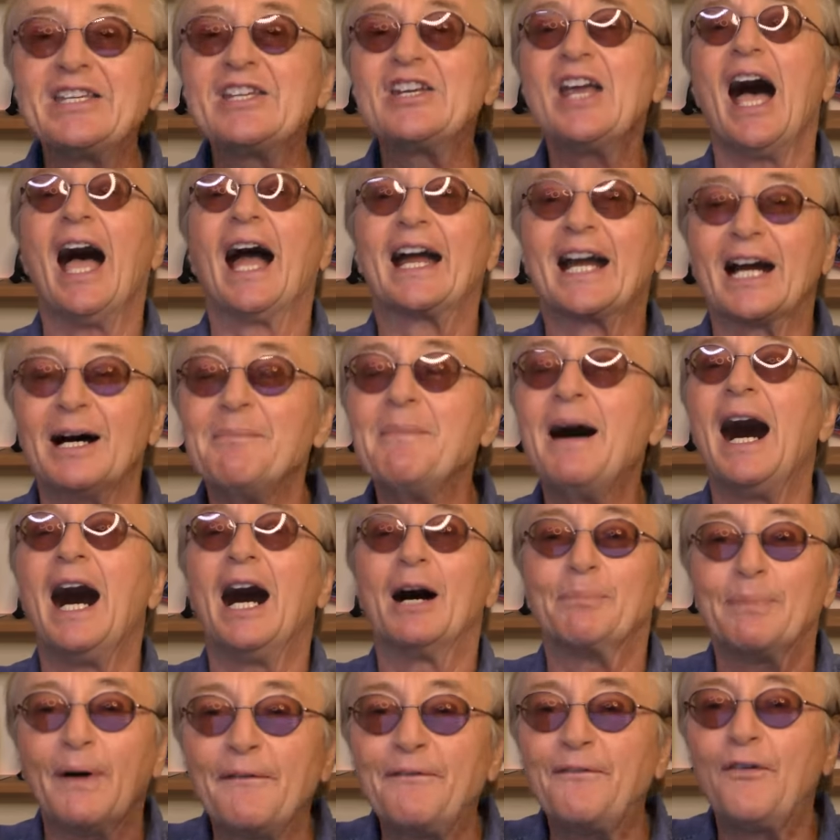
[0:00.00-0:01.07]
check them
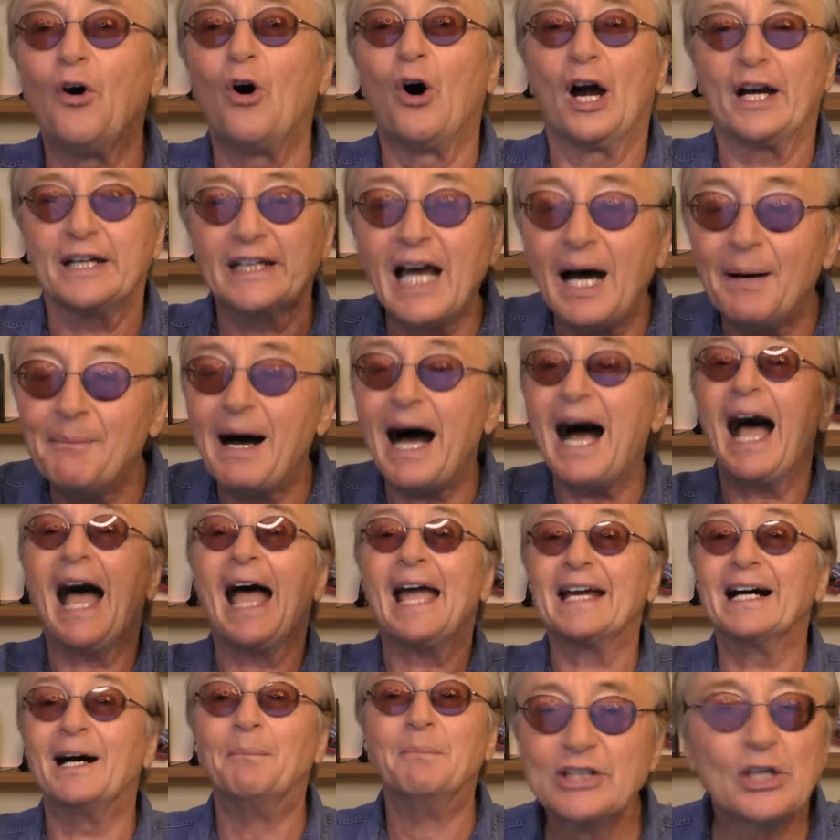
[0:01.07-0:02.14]
out before you
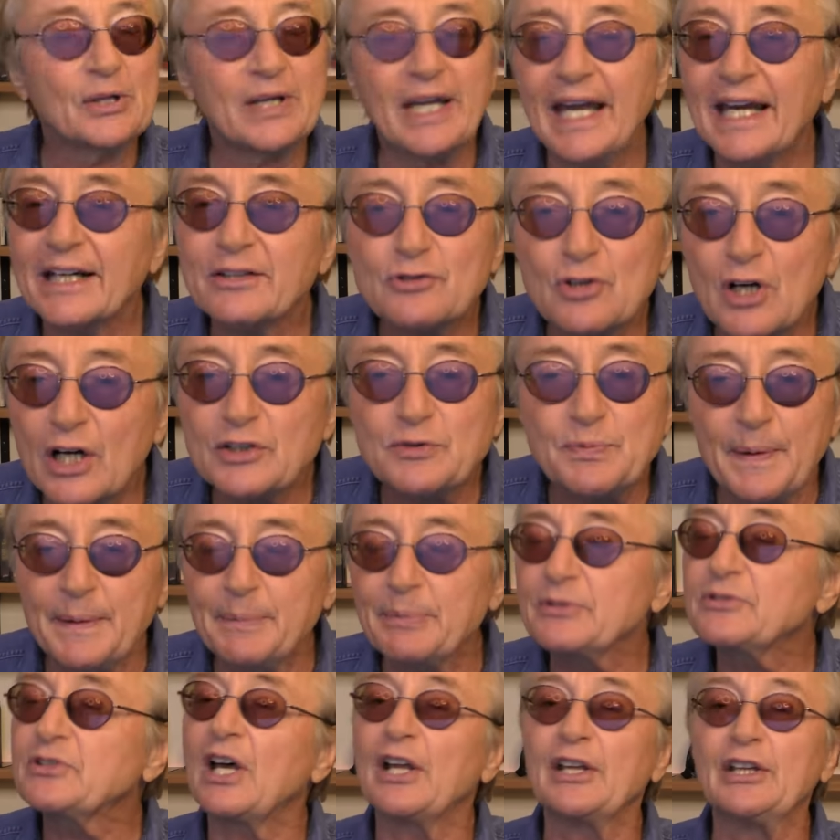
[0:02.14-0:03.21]
buy them. You can't trust
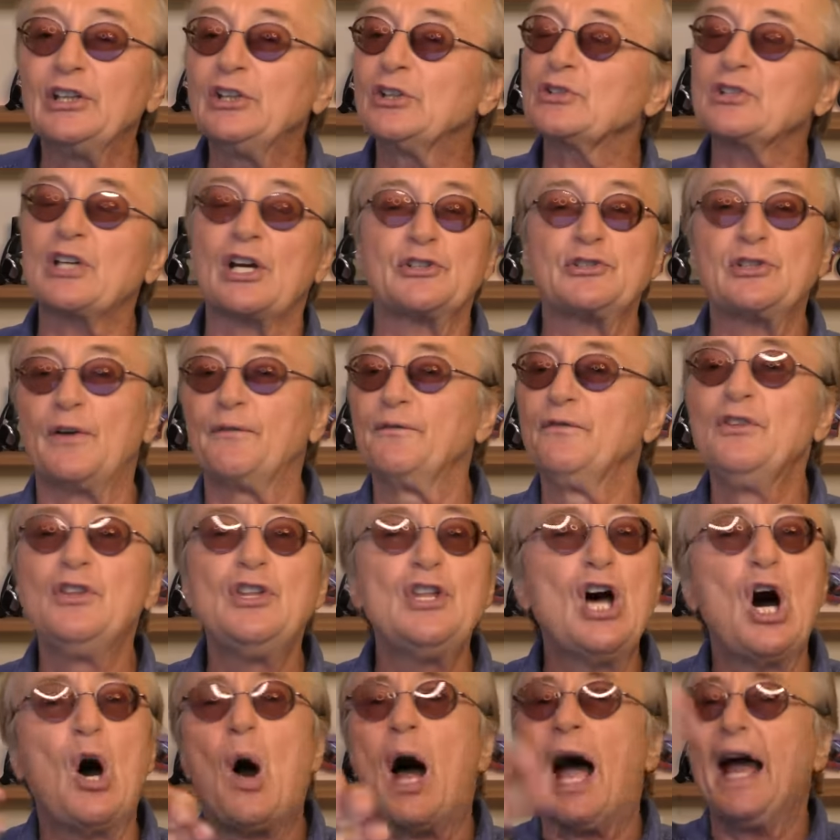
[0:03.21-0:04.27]
people selling used cars. You have
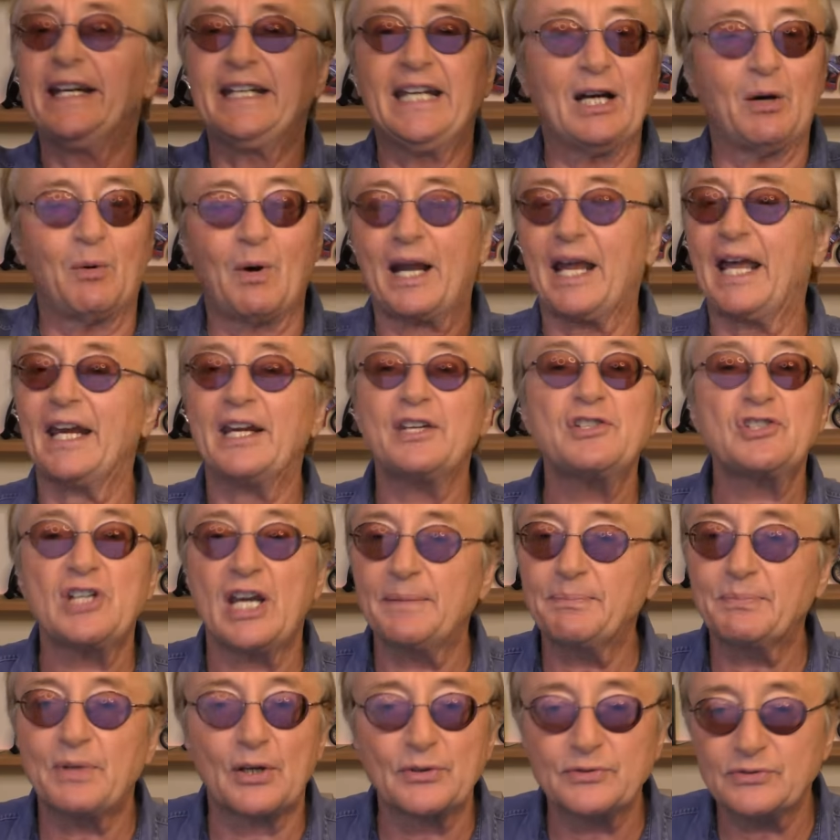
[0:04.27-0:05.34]
no idea what kind of
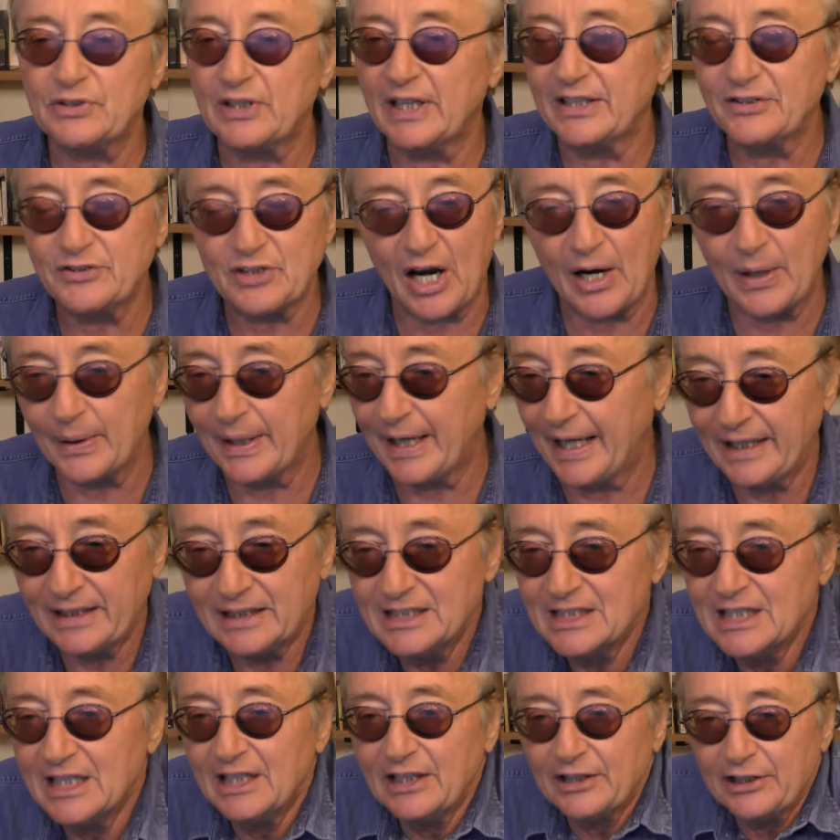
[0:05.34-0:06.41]
shape those things are in.
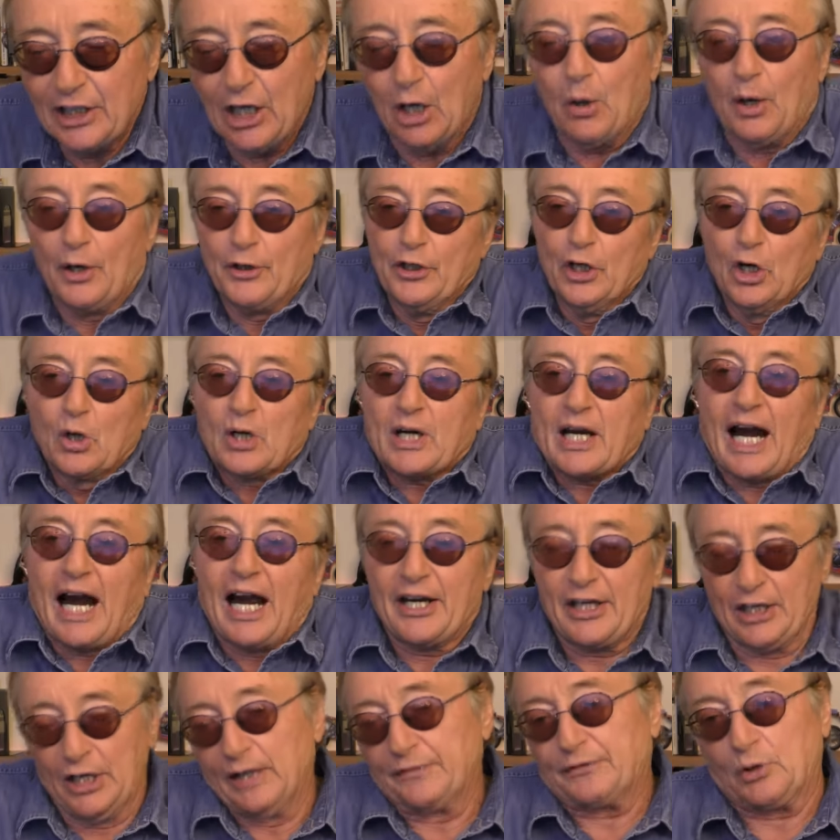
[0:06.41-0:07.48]
No, a new car,
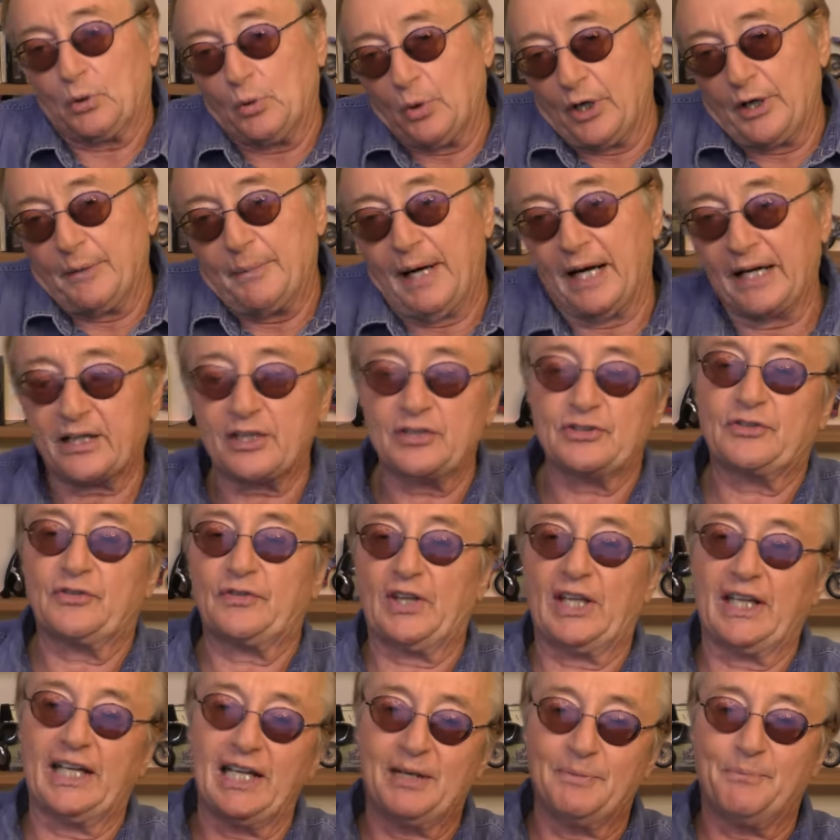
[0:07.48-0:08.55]
you don't have to worry about it because if
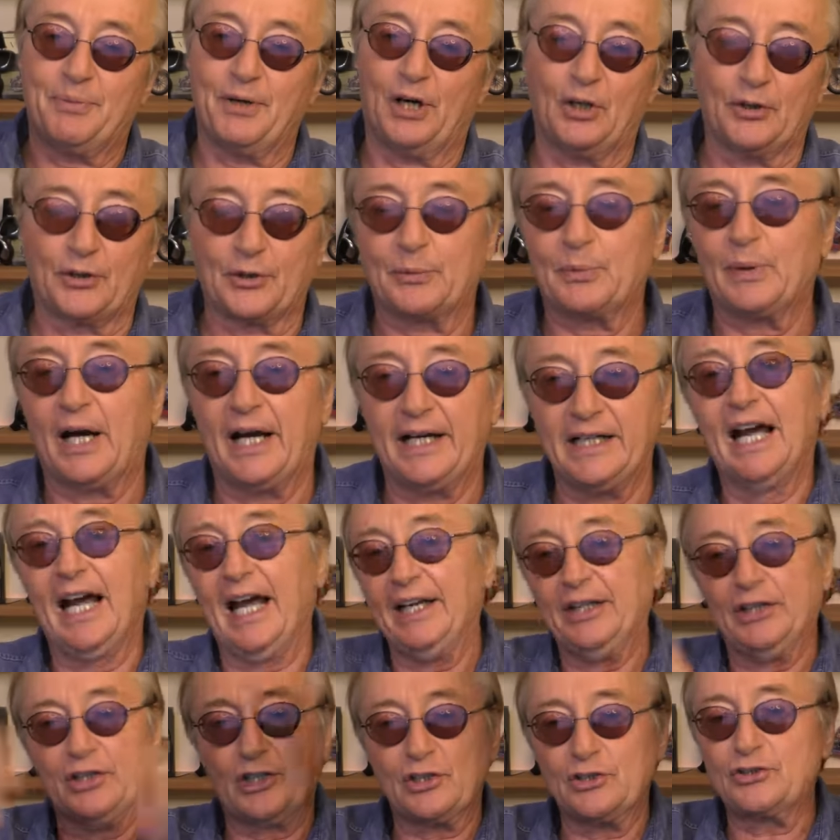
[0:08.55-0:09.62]
they didn't build it right, hey,
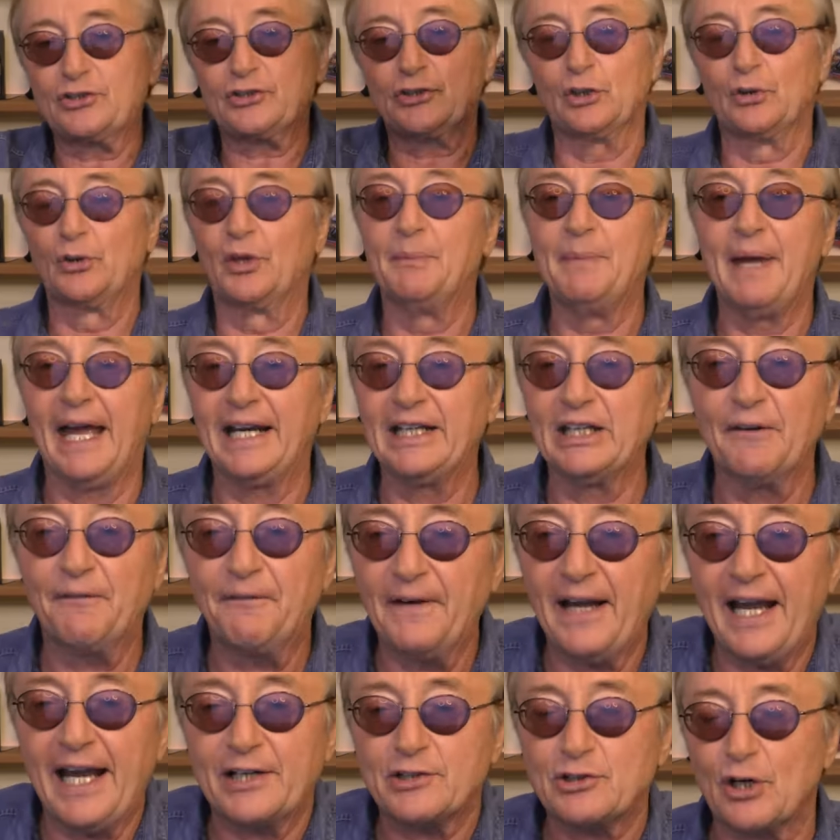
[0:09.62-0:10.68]
you can sue the
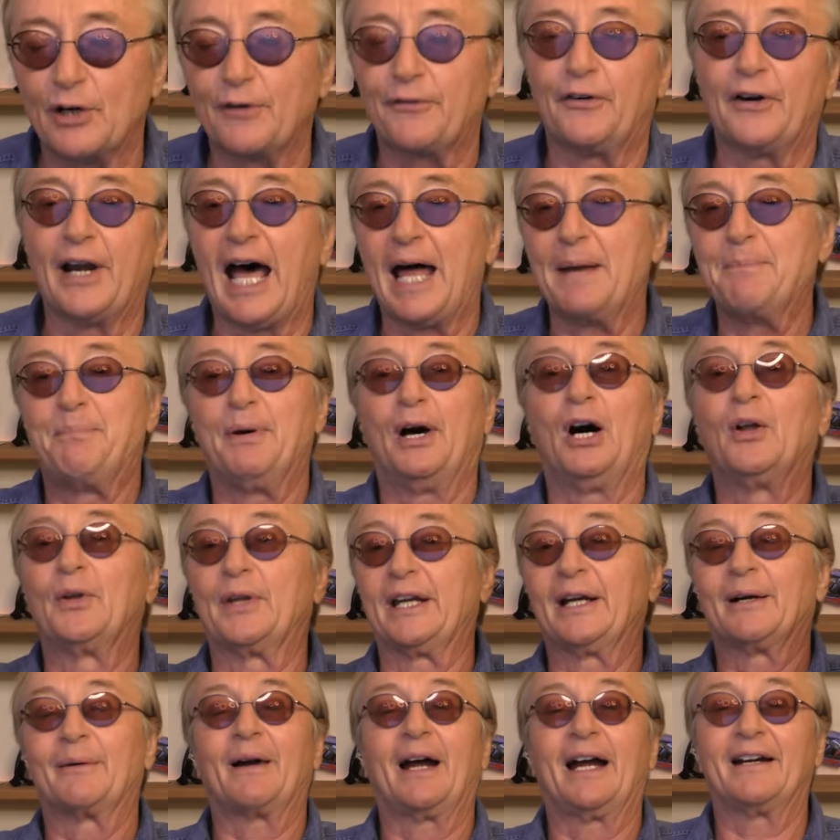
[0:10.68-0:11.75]
manufacturer for not
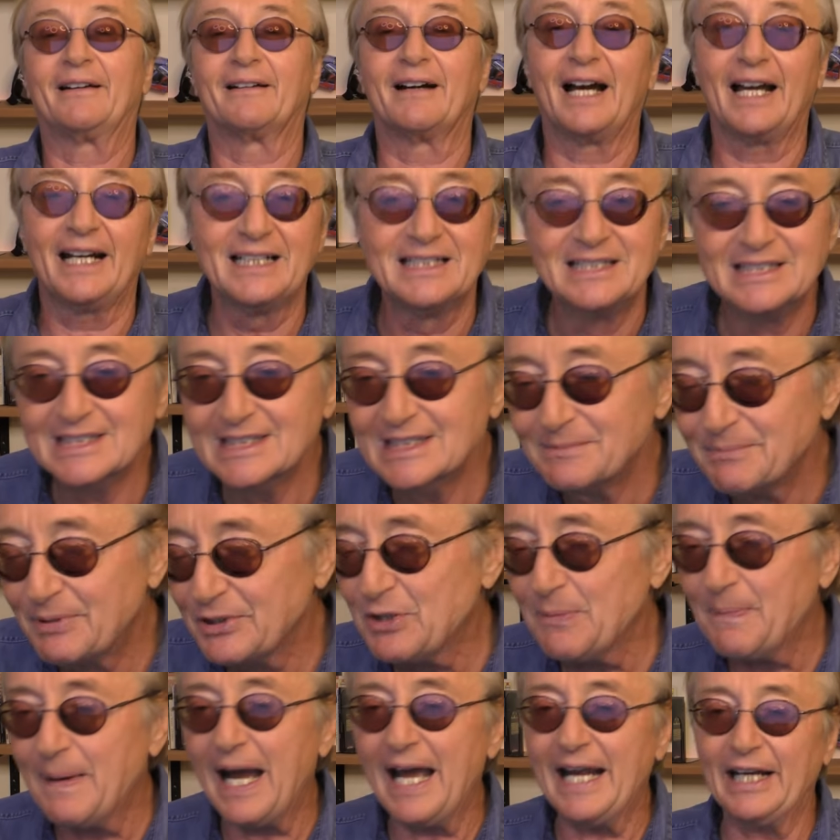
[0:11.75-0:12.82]
building it right, right? But
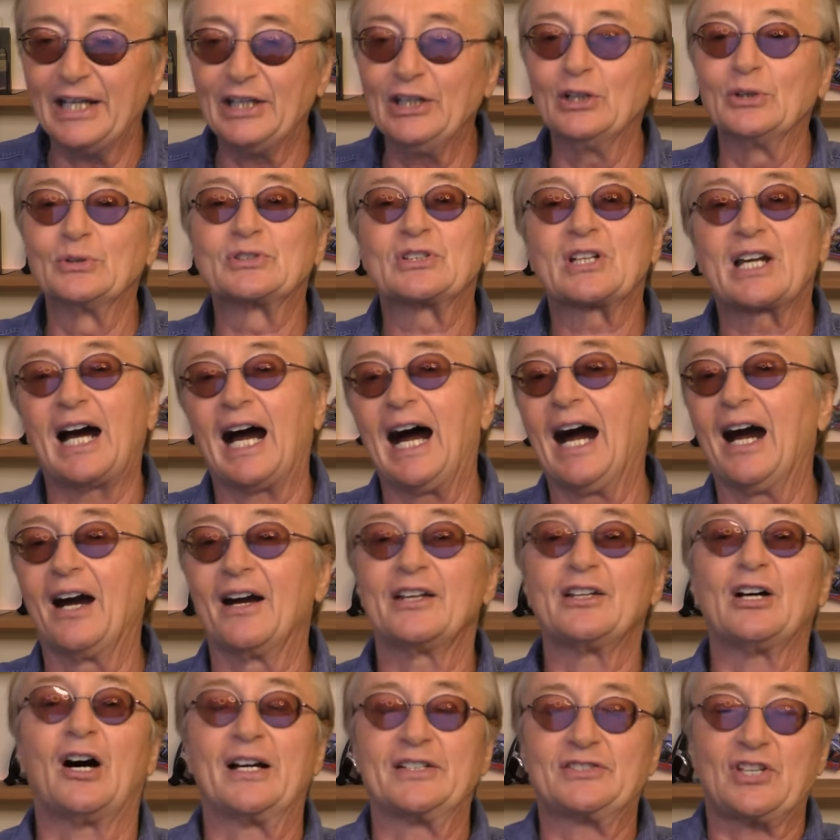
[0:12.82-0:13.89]
you're buying a used car,
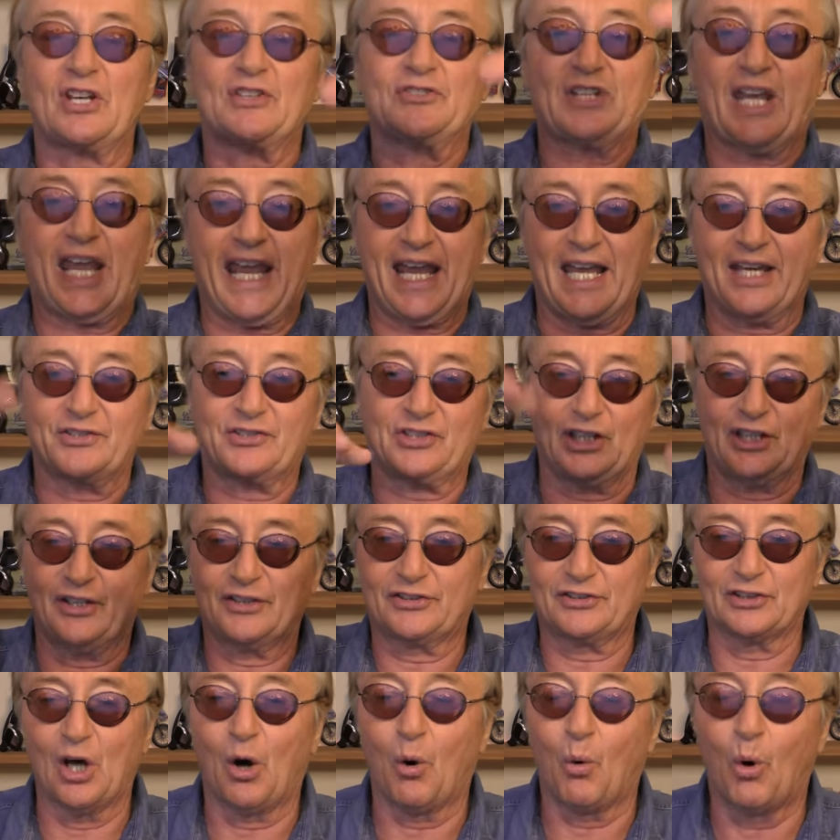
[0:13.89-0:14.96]
it always says as
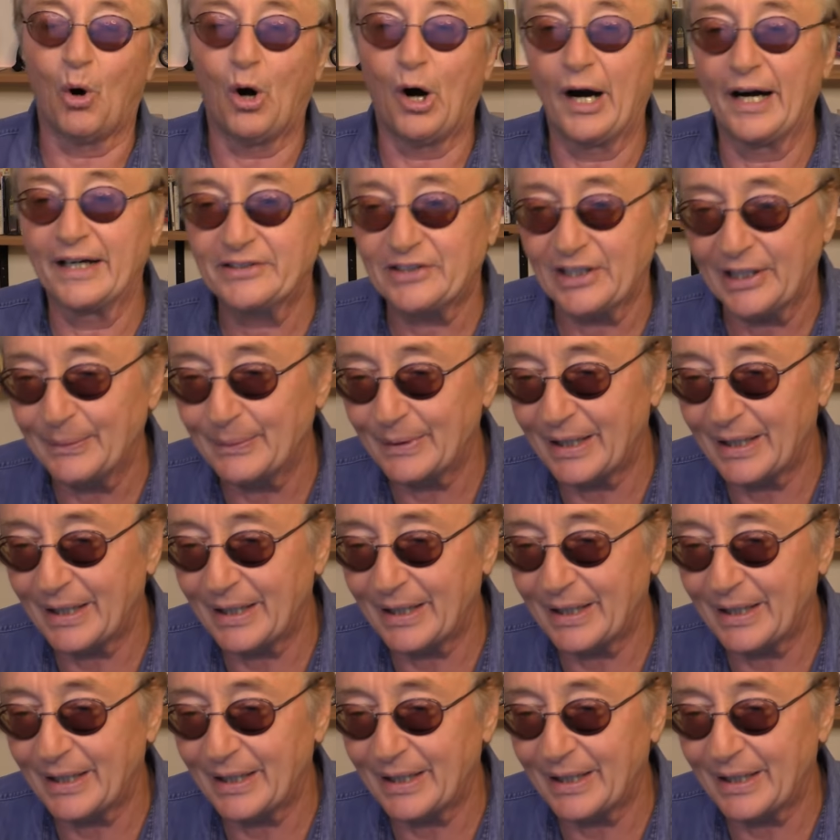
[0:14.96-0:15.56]
is, no warranty,